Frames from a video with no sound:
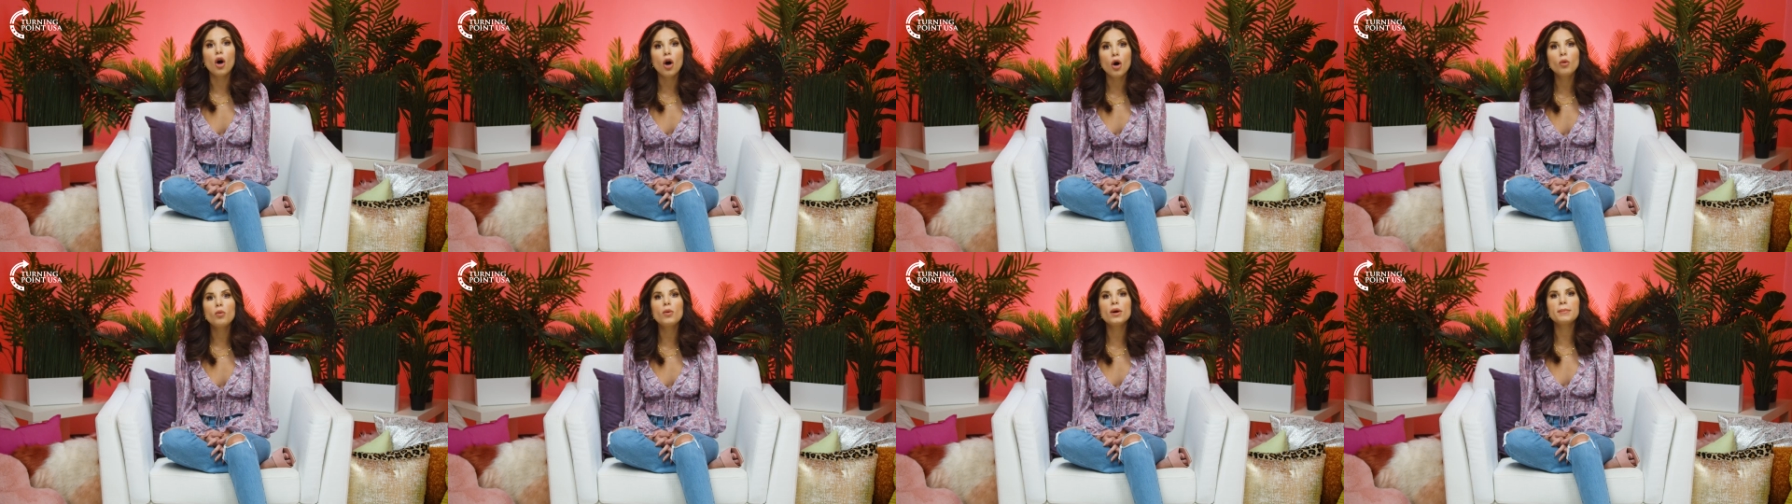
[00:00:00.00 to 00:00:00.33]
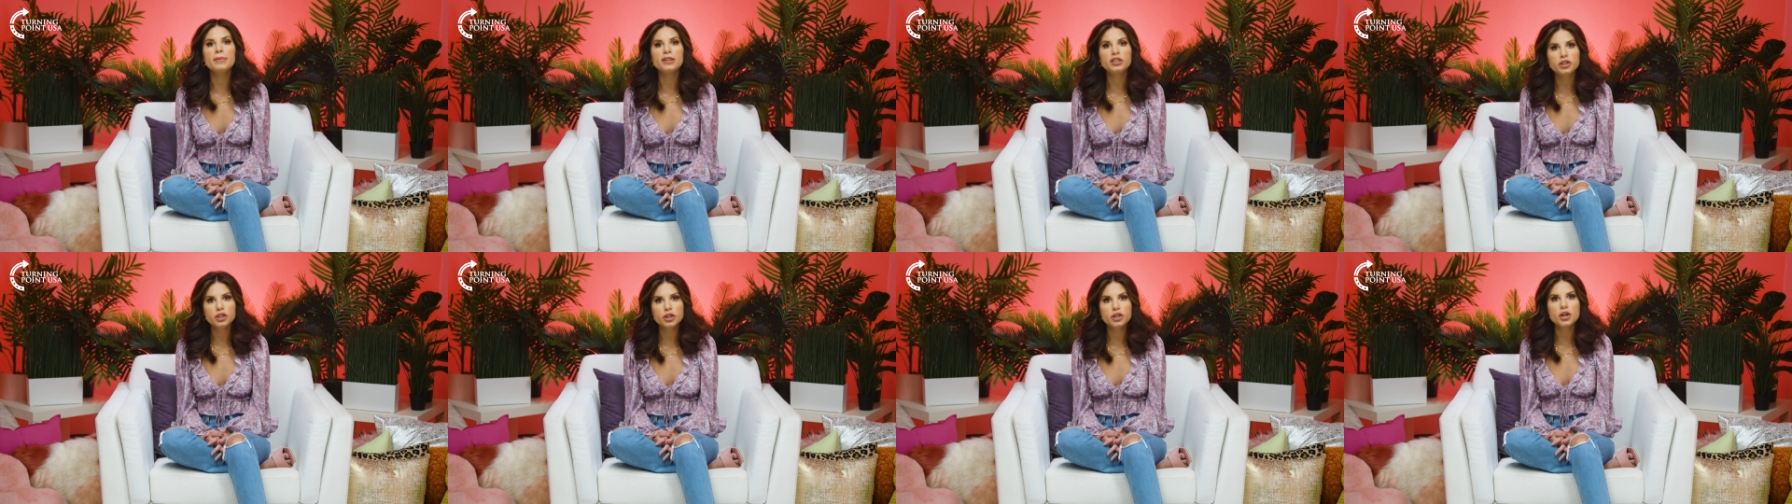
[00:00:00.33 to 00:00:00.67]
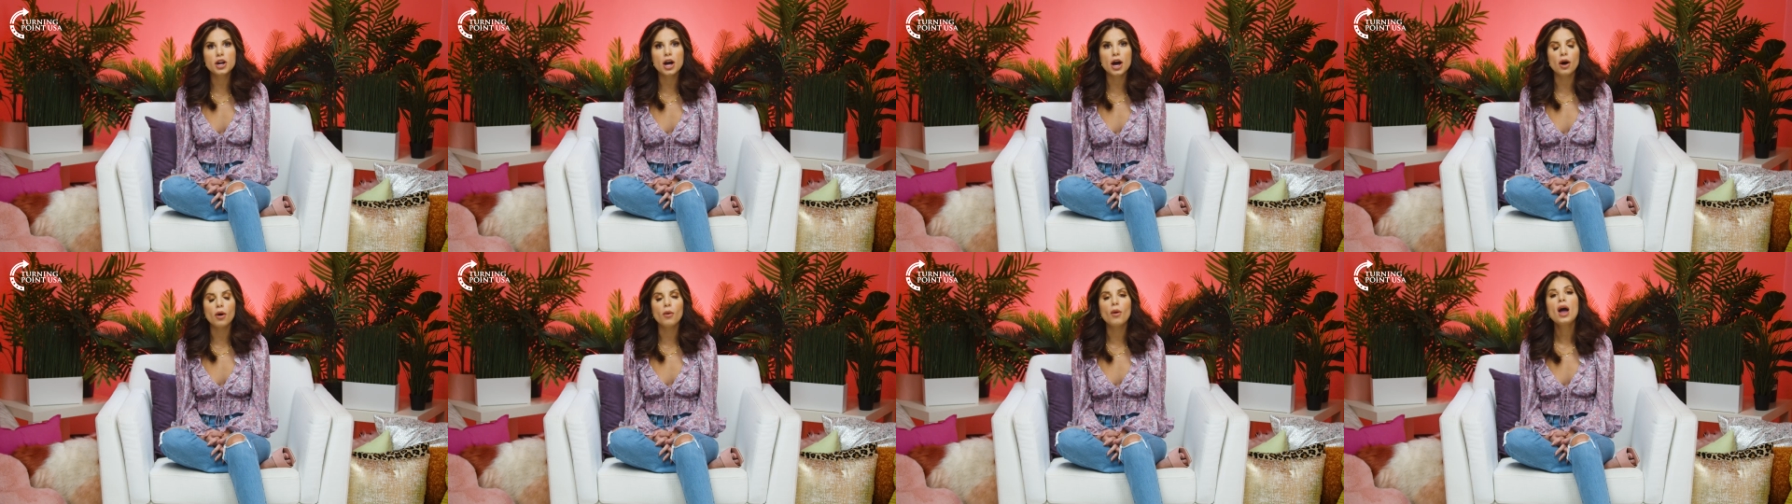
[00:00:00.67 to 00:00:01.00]
all women should
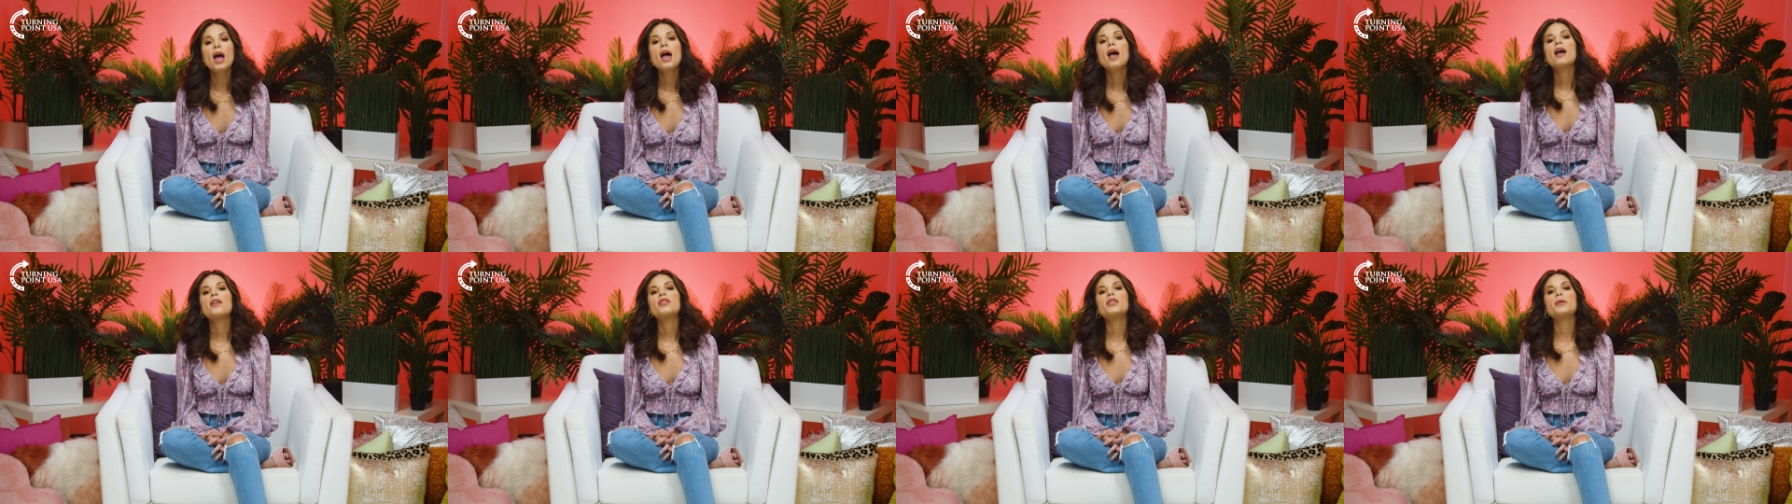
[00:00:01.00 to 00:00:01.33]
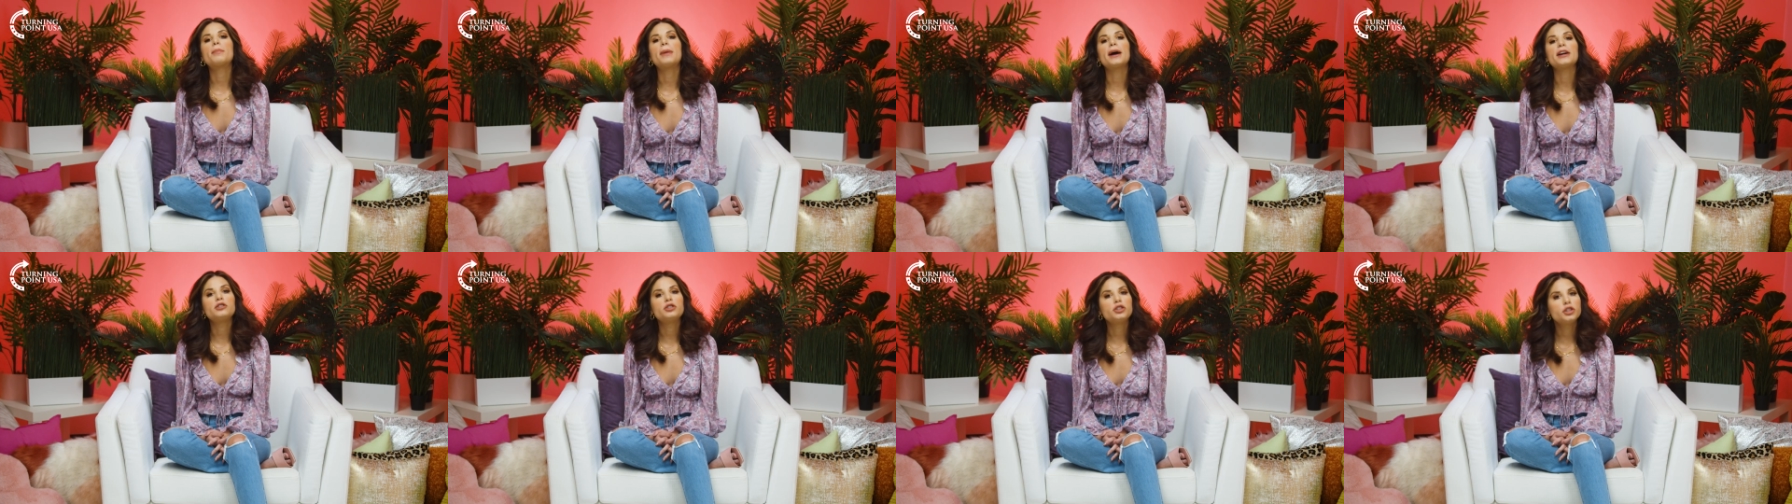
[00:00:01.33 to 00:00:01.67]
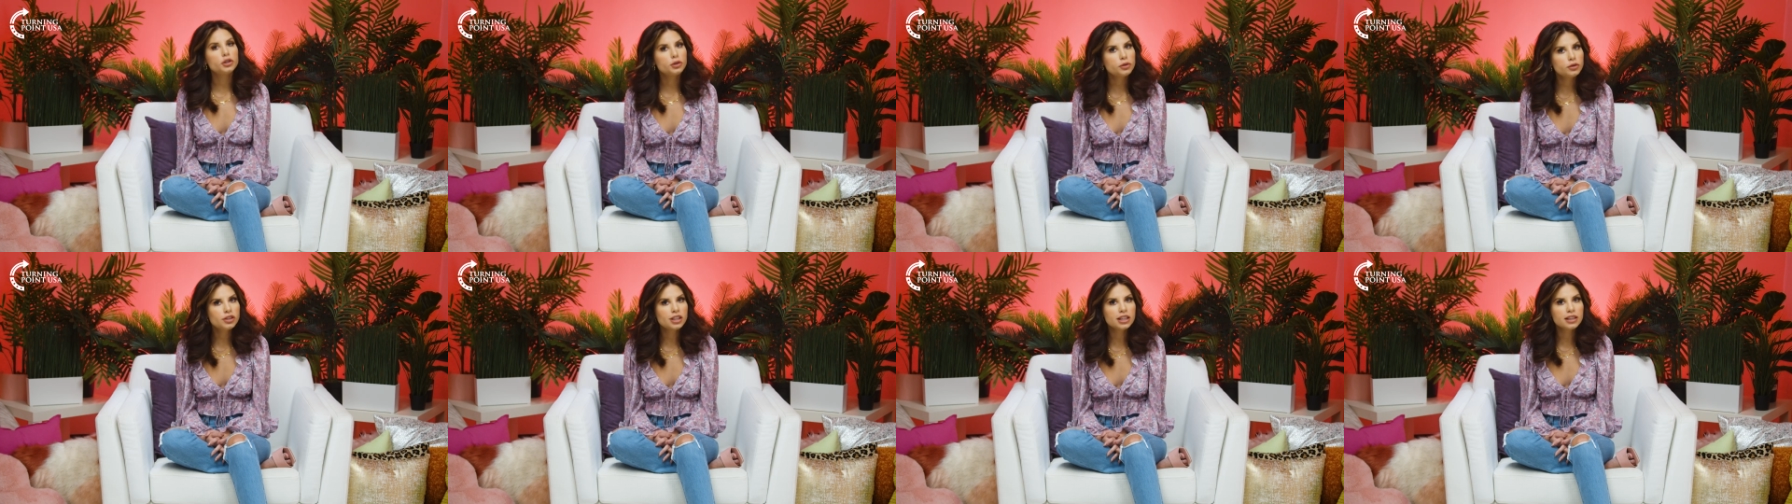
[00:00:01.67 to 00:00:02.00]
know that by
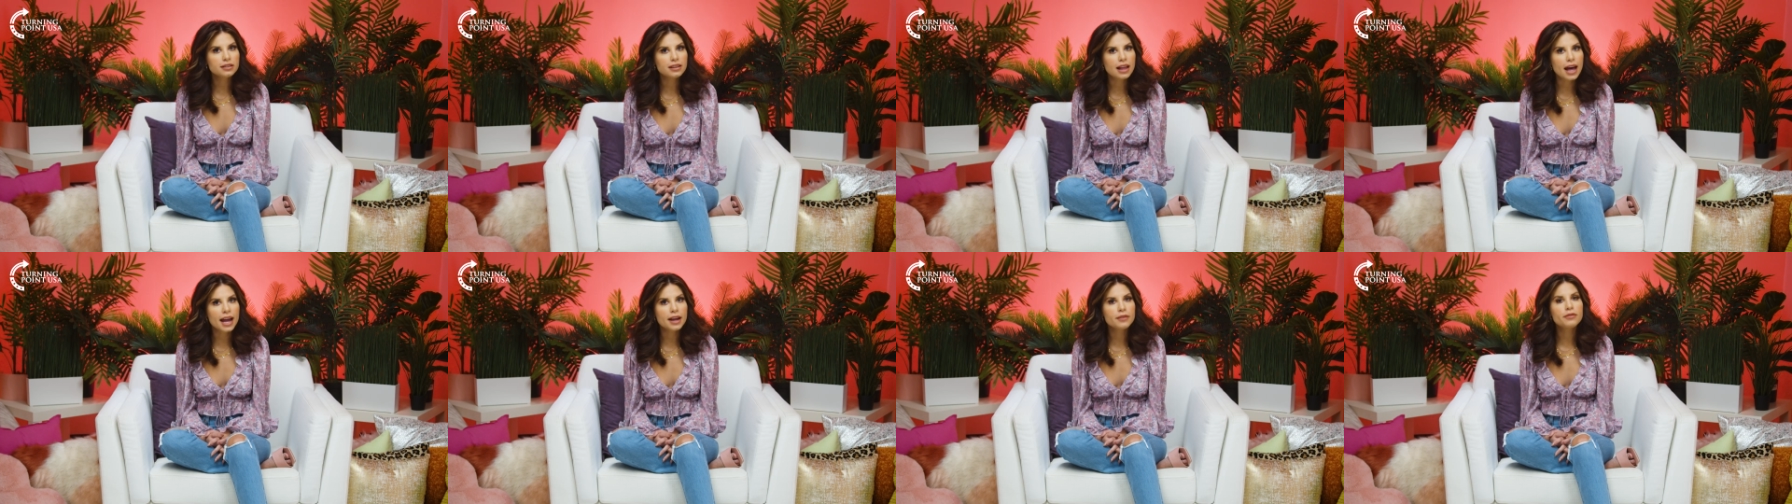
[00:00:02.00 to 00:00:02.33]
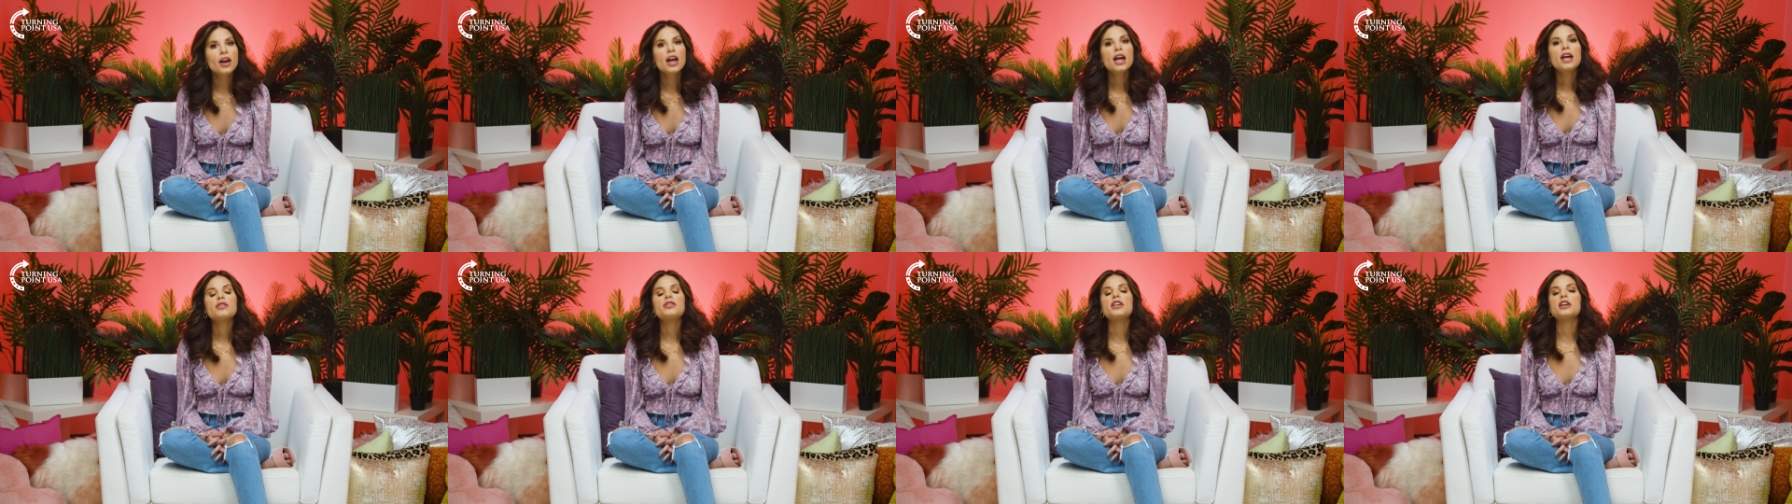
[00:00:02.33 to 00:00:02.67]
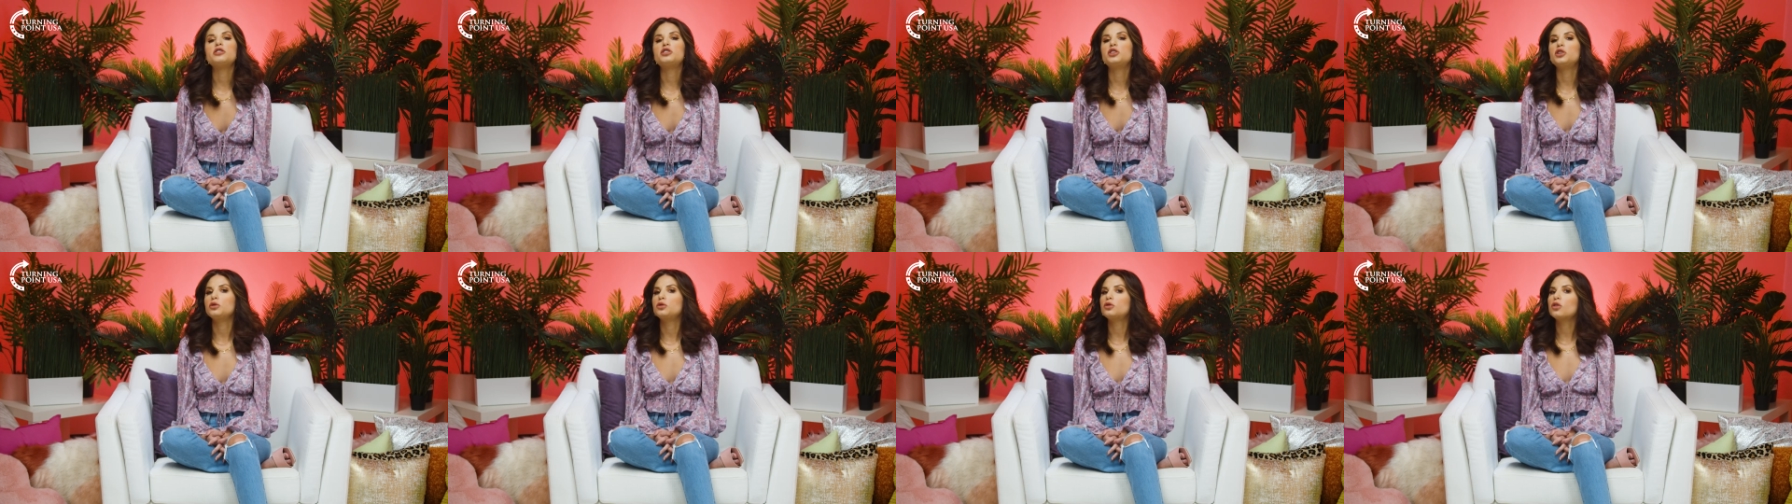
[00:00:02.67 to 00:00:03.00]
choosing life,
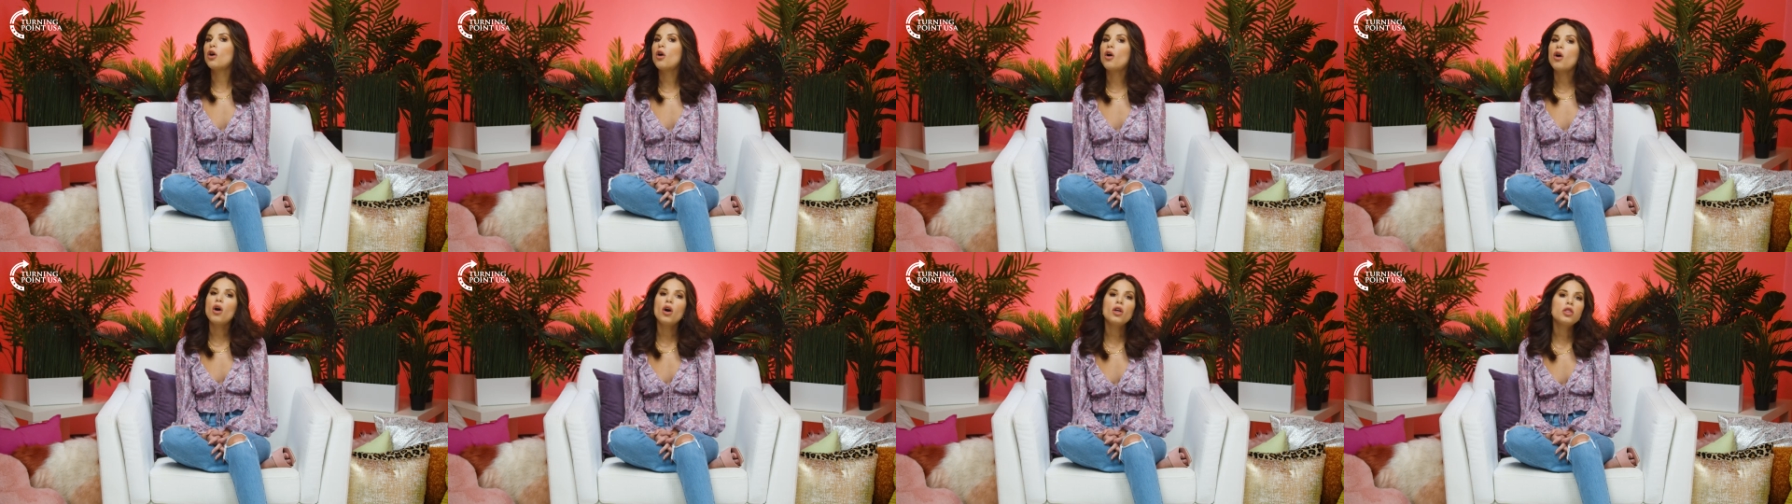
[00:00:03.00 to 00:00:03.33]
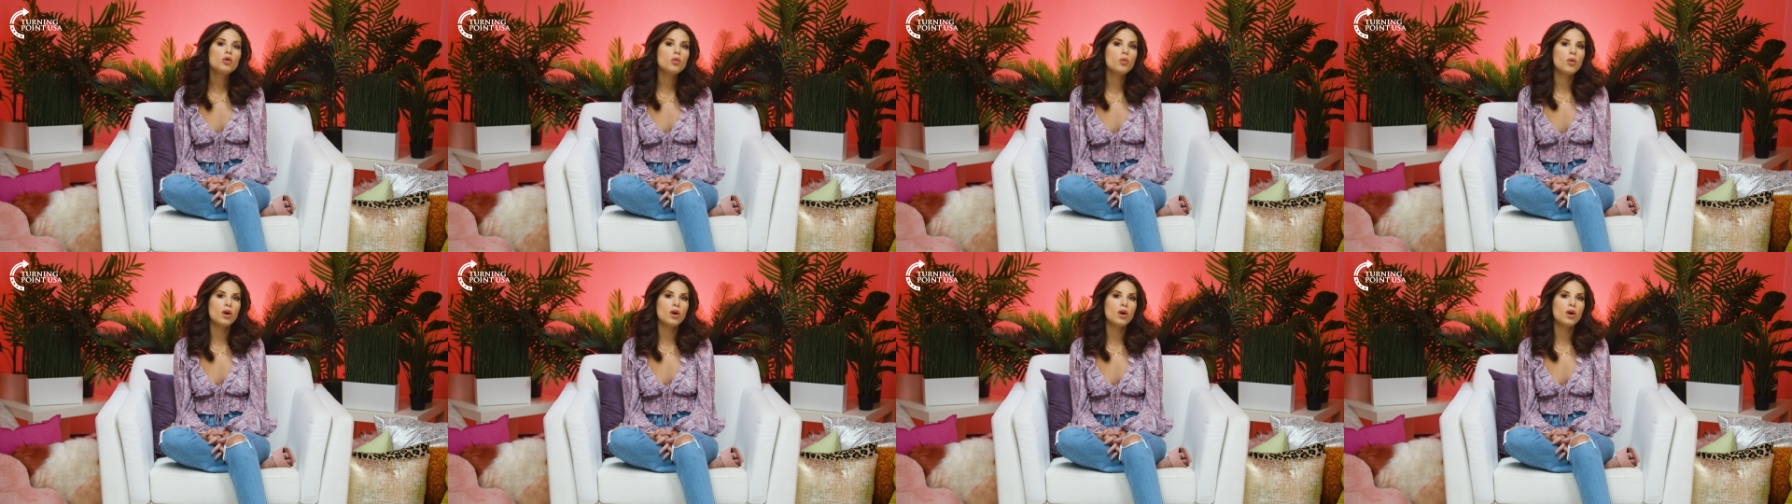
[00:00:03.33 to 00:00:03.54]
they choose all the